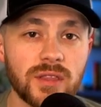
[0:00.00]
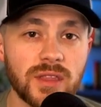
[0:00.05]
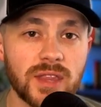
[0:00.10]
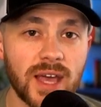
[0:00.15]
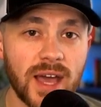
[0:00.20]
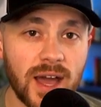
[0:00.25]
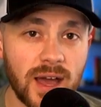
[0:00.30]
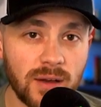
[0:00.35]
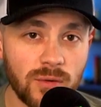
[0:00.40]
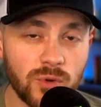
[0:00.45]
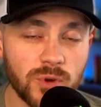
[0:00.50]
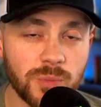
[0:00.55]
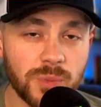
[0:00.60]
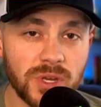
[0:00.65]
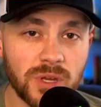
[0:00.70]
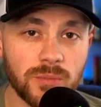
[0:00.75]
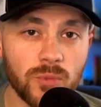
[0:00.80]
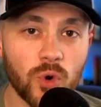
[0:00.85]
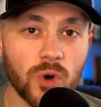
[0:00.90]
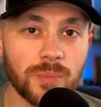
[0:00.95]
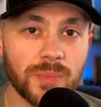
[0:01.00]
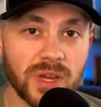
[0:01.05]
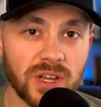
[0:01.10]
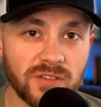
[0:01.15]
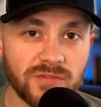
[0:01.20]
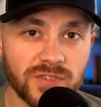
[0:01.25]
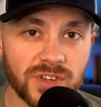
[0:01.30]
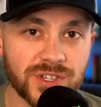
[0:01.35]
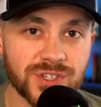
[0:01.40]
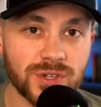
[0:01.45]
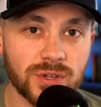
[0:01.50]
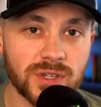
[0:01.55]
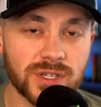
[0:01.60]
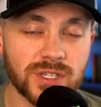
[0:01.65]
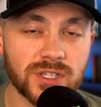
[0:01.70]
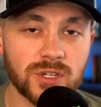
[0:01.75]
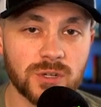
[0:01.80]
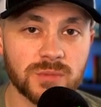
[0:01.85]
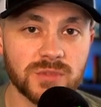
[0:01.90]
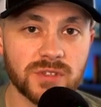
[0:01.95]
that would be more beneficial
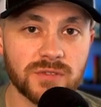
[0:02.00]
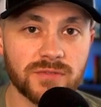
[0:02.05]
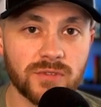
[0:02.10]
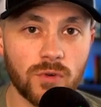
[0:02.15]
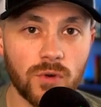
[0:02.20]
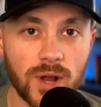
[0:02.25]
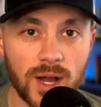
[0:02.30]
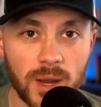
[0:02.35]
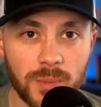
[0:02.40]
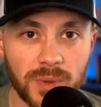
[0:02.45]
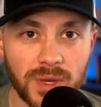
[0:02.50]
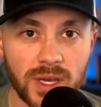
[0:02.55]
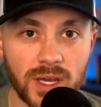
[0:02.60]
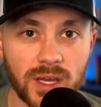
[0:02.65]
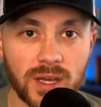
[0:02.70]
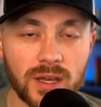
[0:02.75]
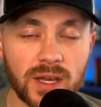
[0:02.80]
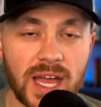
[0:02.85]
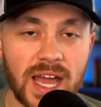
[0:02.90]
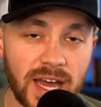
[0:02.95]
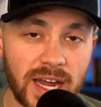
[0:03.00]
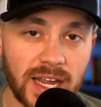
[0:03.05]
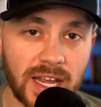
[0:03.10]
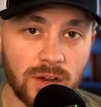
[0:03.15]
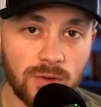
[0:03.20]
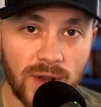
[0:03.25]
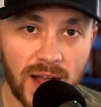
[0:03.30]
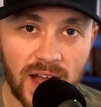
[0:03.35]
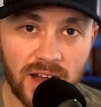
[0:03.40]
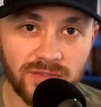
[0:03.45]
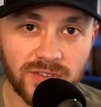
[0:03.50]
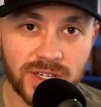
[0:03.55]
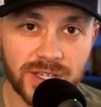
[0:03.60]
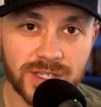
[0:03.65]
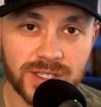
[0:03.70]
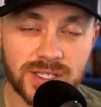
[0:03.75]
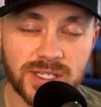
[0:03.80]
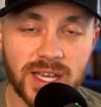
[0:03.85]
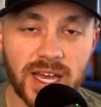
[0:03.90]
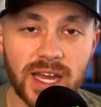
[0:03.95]
in terms of cropping, adding
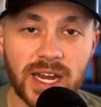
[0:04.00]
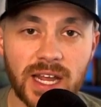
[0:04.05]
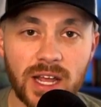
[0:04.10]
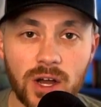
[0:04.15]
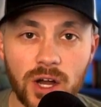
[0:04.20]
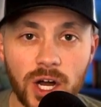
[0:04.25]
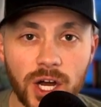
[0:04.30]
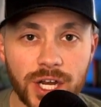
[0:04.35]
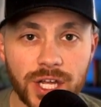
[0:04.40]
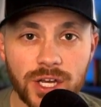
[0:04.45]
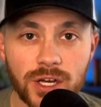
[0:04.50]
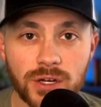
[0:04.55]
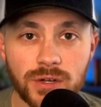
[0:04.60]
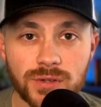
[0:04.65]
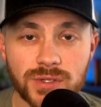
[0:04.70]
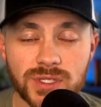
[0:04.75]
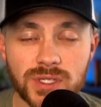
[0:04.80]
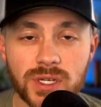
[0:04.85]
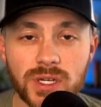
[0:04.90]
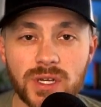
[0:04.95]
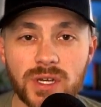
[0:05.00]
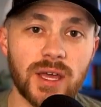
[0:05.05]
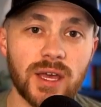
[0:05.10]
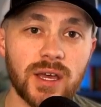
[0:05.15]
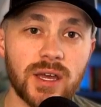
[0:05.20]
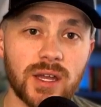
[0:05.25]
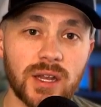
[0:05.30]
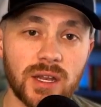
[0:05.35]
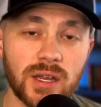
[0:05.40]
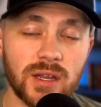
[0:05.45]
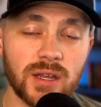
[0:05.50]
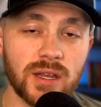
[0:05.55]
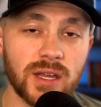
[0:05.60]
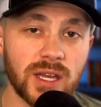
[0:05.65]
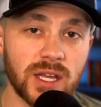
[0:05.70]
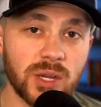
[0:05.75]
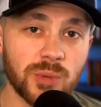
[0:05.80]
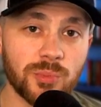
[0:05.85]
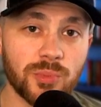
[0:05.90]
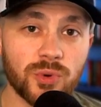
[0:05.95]
graphics, adding audios, and
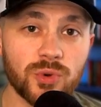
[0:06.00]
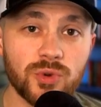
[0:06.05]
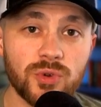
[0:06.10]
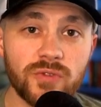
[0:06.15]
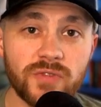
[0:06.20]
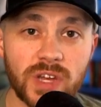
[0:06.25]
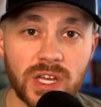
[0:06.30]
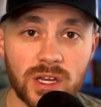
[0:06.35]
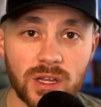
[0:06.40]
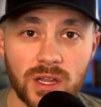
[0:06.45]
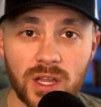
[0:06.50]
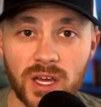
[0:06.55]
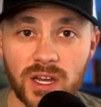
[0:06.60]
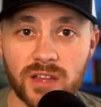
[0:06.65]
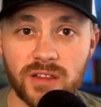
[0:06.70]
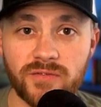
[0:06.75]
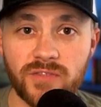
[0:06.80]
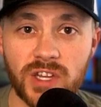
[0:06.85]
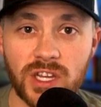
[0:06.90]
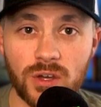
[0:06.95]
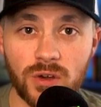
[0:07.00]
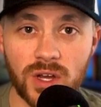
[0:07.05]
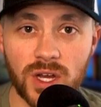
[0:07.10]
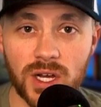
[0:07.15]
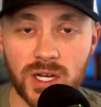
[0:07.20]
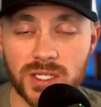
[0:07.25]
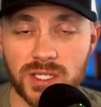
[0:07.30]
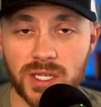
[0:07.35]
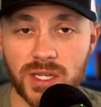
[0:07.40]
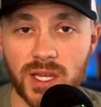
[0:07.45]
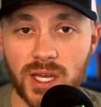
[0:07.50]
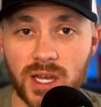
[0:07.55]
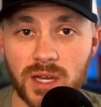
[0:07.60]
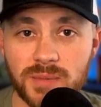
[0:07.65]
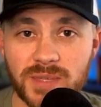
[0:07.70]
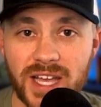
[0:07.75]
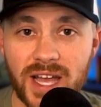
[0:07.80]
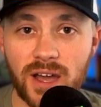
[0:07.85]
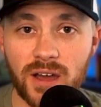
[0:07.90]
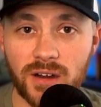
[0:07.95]
and improving a lot of the video content that
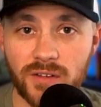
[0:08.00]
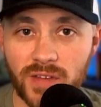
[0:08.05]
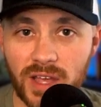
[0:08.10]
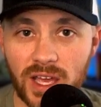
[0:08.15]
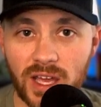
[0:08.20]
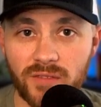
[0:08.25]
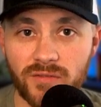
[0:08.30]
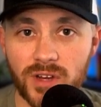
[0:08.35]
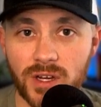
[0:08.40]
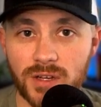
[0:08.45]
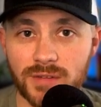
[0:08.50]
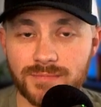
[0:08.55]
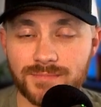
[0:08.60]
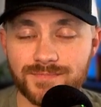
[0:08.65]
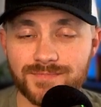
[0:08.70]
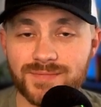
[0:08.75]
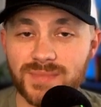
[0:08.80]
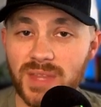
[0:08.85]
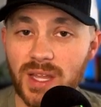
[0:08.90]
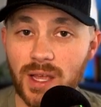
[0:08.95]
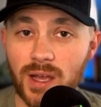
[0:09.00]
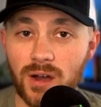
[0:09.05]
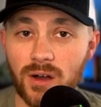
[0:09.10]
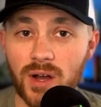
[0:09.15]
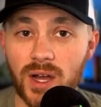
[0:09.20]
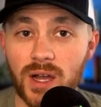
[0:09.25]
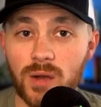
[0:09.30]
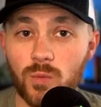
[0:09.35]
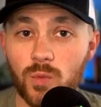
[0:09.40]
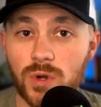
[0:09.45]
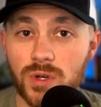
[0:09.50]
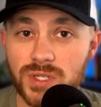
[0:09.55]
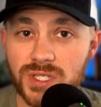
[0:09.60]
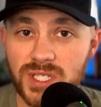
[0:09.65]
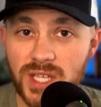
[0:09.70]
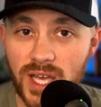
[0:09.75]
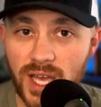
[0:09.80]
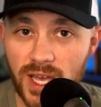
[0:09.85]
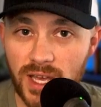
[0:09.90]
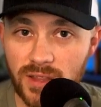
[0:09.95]
comes out of Canva. Now, I will
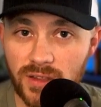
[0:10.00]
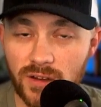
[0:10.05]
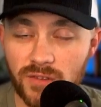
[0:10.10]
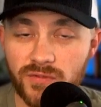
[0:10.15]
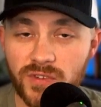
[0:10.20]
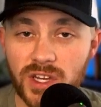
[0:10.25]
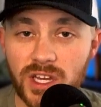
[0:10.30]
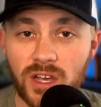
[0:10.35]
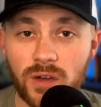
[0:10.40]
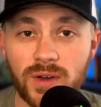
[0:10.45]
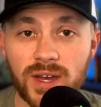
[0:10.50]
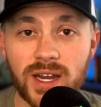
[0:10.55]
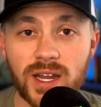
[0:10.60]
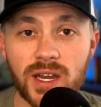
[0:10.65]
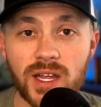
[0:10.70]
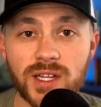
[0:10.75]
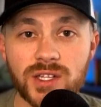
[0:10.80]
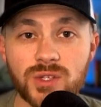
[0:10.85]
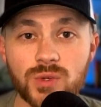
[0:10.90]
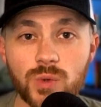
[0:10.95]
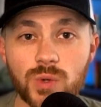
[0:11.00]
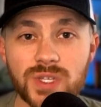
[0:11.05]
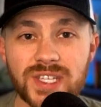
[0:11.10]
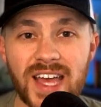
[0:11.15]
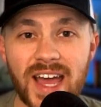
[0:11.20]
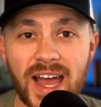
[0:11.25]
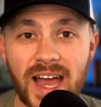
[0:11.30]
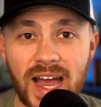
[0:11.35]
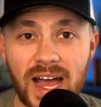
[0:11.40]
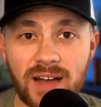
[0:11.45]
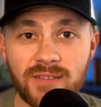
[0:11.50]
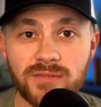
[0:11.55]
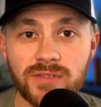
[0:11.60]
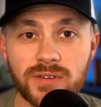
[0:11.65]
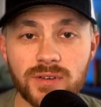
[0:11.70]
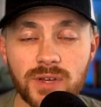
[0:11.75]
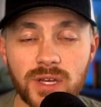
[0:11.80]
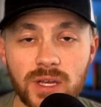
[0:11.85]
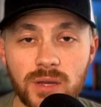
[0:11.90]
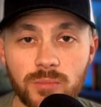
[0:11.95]
say their video editing tools have
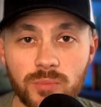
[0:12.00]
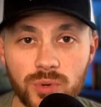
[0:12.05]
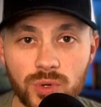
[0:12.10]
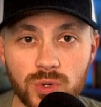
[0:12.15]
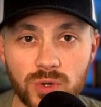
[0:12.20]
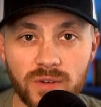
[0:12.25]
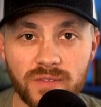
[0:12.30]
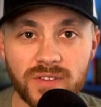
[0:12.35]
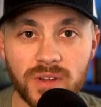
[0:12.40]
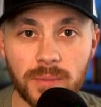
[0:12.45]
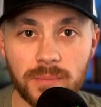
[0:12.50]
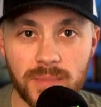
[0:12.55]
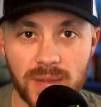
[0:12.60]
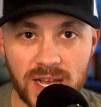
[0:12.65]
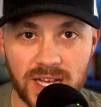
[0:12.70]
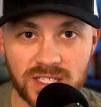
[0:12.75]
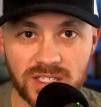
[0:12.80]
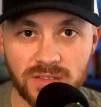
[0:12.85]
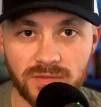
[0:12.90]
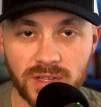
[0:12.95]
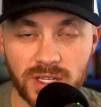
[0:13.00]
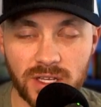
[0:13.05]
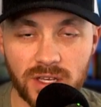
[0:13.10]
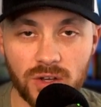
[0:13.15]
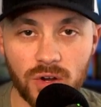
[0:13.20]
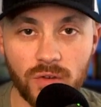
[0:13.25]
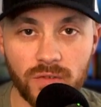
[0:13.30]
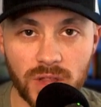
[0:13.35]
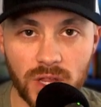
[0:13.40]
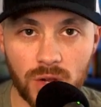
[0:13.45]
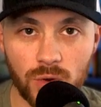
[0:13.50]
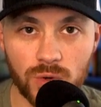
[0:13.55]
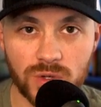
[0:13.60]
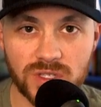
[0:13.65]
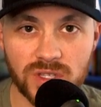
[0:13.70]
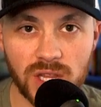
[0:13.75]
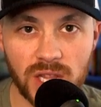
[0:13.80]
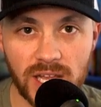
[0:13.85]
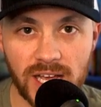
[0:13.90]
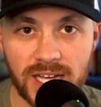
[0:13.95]
improved massively over the
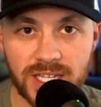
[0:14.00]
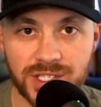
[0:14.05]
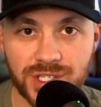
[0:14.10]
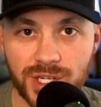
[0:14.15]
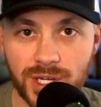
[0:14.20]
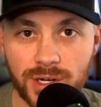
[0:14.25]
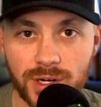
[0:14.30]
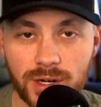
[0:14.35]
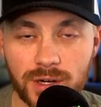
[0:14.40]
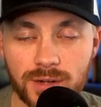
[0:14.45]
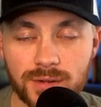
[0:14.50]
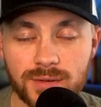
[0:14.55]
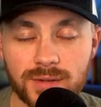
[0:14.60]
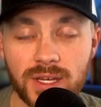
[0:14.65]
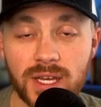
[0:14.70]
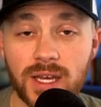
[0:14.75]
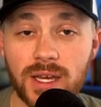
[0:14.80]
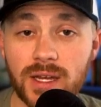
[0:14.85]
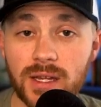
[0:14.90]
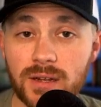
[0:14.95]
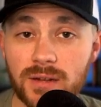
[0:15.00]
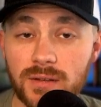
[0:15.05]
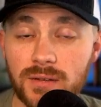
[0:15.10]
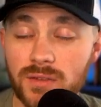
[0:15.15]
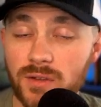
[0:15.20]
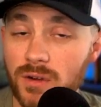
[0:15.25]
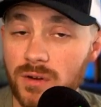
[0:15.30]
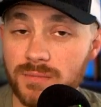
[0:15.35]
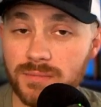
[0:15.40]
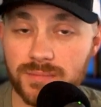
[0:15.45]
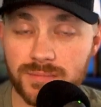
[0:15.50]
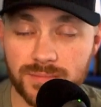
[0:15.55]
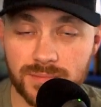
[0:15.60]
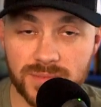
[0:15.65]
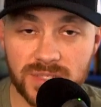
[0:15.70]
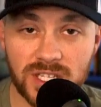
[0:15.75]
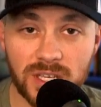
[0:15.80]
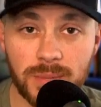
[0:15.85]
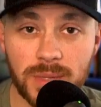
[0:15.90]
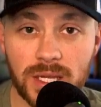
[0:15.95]
course of the last year, and they're
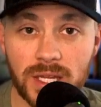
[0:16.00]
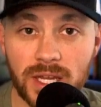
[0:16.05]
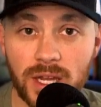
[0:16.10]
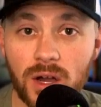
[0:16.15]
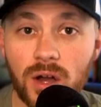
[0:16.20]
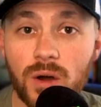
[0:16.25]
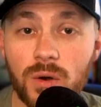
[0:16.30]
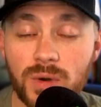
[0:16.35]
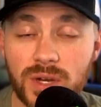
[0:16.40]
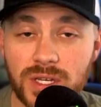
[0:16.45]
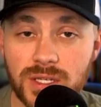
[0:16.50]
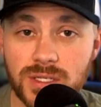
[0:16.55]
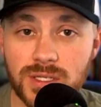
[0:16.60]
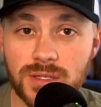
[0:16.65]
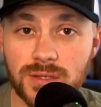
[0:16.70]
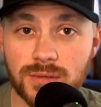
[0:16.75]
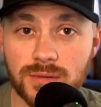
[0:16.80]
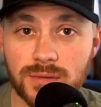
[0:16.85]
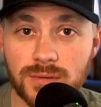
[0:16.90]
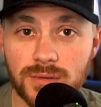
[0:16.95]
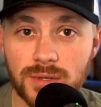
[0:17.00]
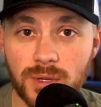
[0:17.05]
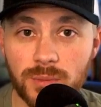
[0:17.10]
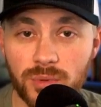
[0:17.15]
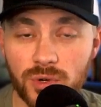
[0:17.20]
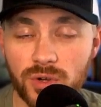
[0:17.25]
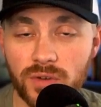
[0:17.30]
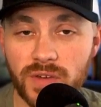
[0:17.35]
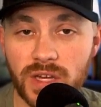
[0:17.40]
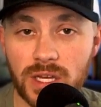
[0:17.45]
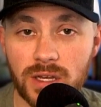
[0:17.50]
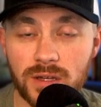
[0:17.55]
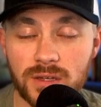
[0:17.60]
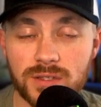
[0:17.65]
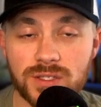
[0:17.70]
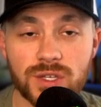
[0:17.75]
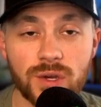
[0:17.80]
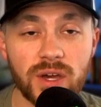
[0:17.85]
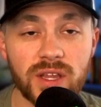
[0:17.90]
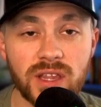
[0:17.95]
seemingly always improving.
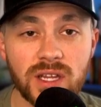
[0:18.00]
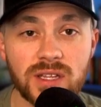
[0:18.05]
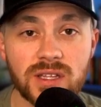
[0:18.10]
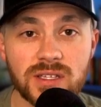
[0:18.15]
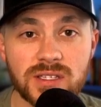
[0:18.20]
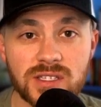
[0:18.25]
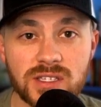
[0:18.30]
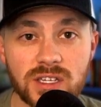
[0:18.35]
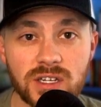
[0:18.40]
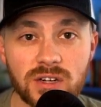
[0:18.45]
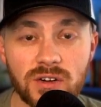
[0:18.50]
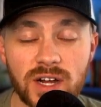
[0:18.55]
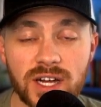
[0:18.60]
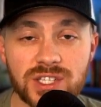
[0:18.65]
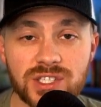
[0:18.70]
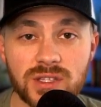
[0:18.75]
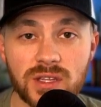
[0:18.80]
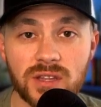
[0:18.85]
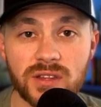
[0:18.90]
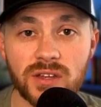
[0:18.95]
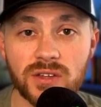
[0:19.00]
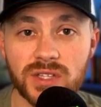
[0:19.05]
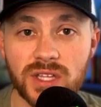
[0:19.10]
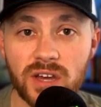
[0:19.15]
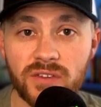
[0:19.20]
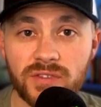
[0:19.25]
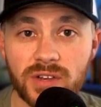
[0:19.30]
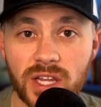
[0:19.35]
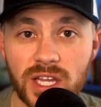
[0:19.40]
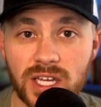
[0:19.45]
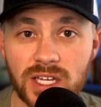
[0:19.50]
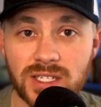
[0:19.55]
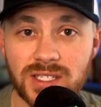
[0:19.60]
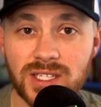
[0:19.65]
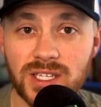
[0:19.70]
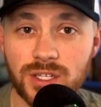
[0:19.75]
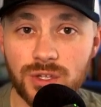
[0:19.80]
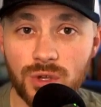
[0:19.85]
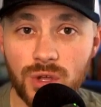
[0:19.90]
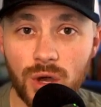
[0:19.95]
So I think this is a direction that they'll definitely
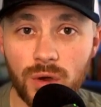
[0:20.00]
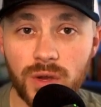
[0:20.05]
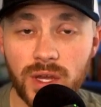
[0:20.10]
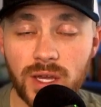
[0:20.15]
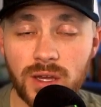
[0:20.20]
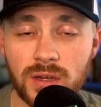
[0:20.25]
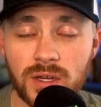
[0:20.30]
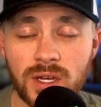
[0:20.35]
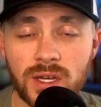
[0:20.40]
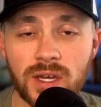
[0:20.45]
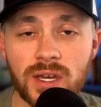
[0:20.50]
continue going.